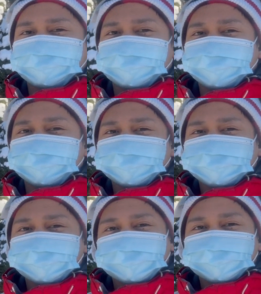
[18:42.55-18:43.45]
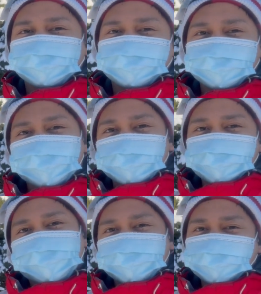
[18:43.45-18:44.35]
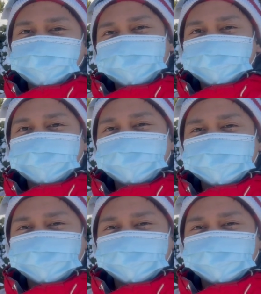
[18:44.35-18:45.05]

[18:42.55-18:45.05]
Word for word: tied. Hi, Lola. Hi,